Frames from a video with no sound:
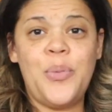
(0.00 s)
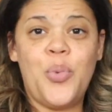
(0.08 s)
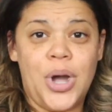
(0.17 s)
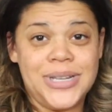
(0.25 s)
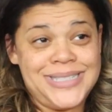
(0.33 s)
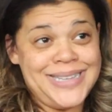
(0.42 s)

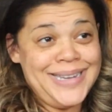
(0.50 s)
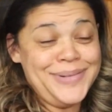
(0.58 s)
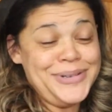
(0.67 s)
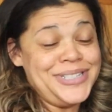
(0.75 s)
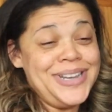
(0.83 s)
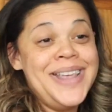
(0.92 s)
wanted,
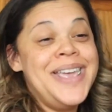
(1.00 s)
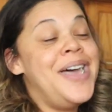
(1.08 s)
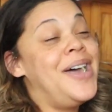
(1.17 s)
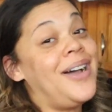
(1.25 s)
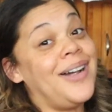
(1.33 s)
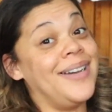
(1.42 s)
which
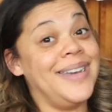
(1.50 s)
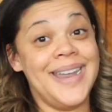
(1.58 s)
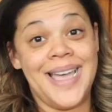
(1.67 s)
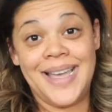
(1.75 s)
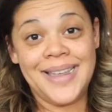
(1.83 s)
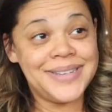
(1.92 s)
are
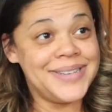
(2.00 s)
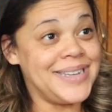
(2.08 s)
not